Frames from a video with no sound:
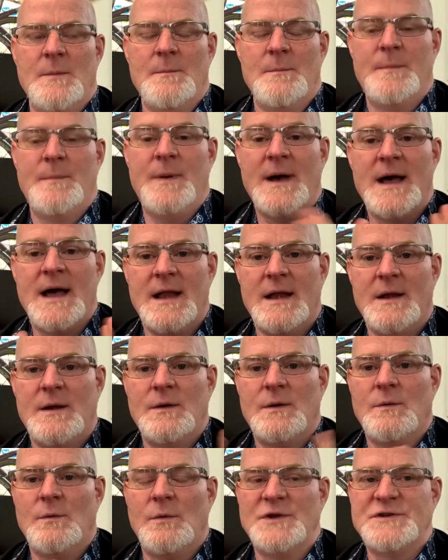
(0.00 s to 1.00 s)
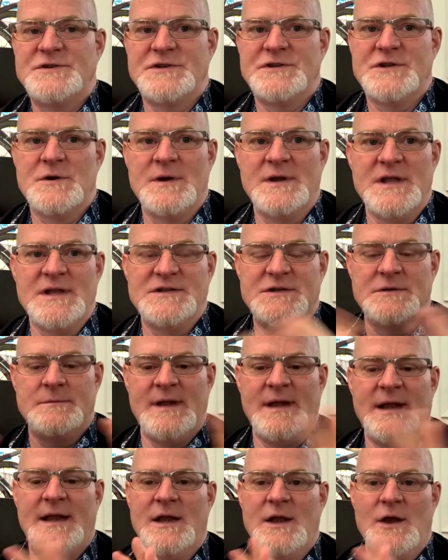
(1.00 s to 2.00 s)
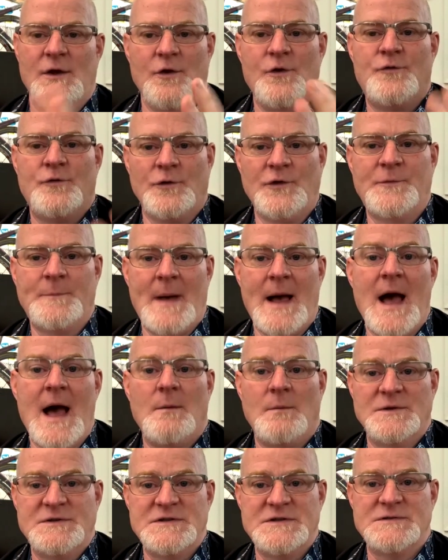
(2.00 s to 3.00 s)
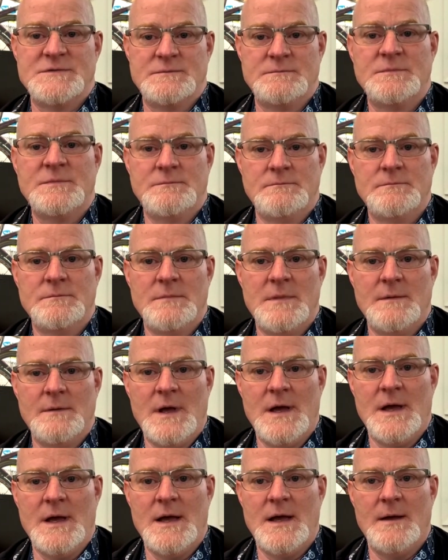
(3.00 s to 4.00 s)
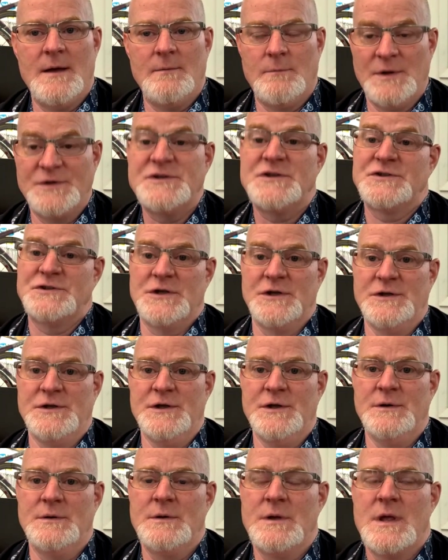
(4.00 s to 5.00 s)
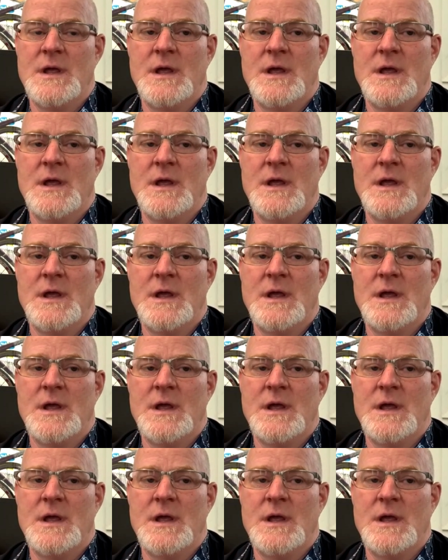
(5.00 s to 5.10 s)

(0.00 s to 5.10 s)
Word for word: But what you're doing is you're meeting in a neutral spot, which is uh, what you should do.